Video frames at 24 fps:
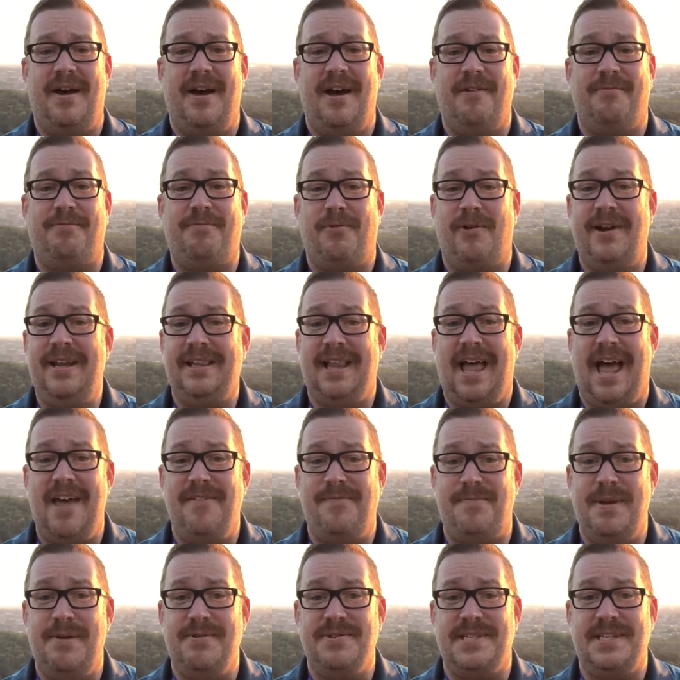uh, free
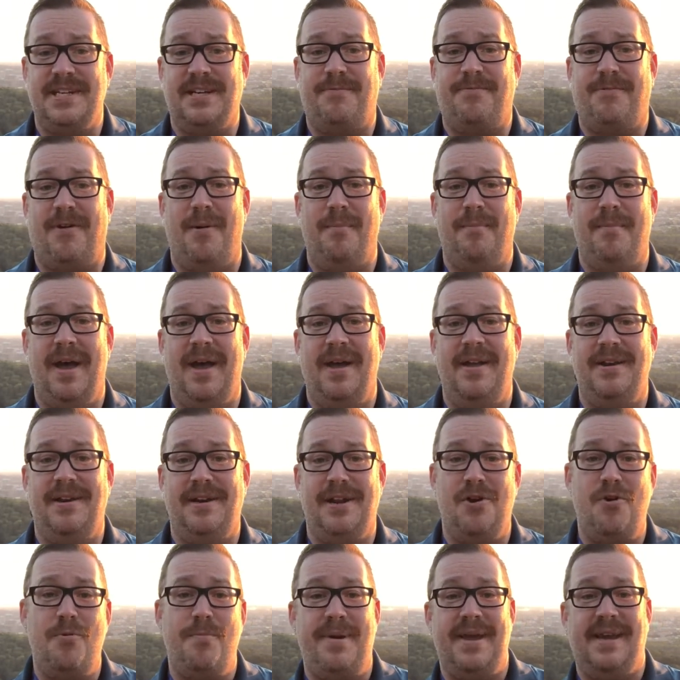live music from
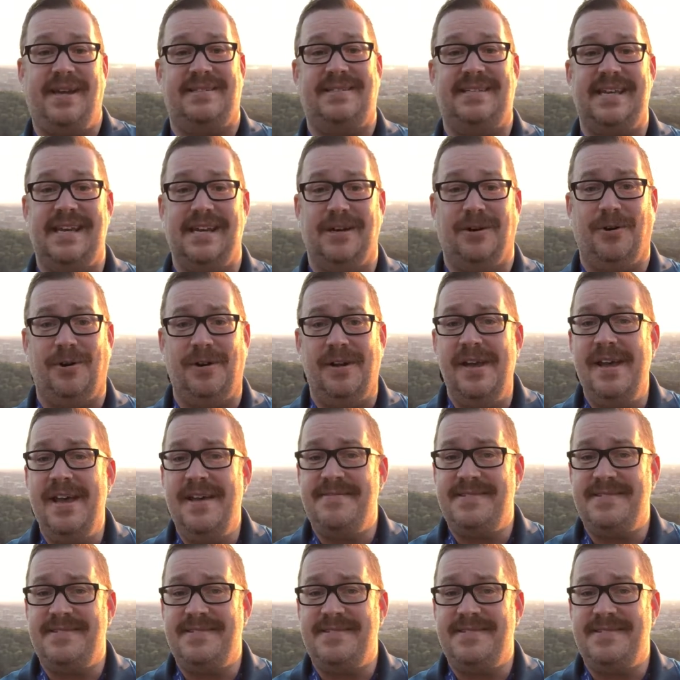No Big Deal.